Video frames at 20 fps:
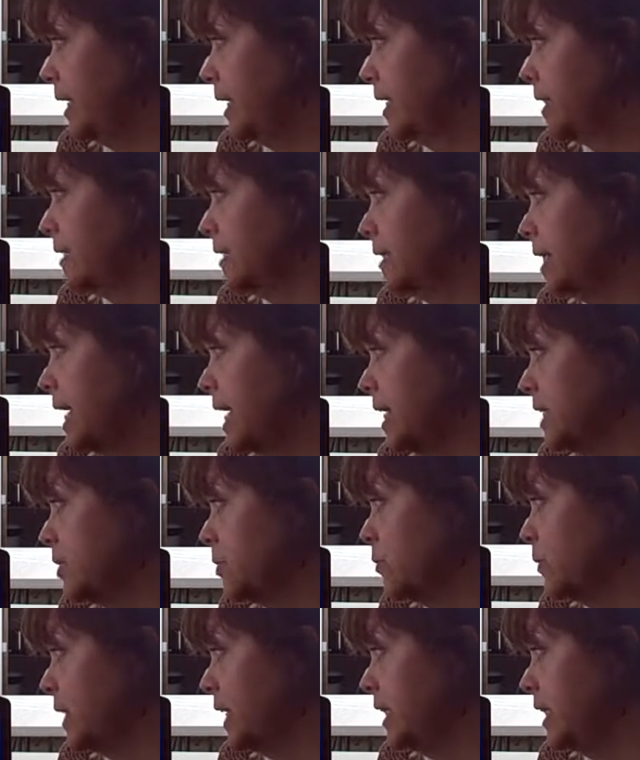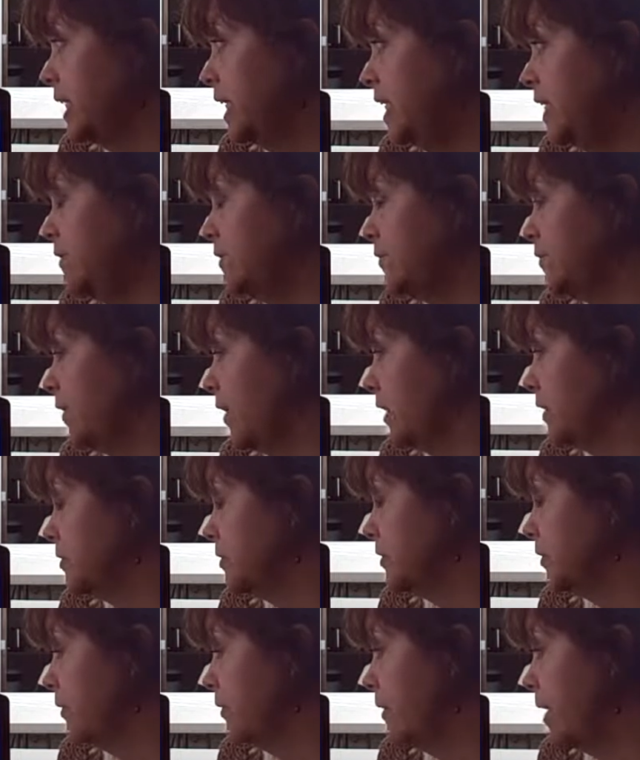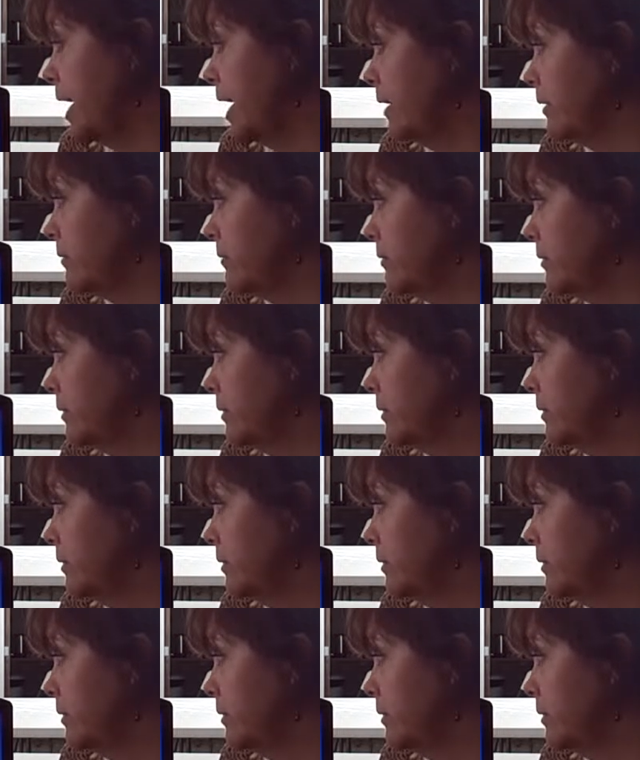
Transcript: and the last red leaves fall to the ground.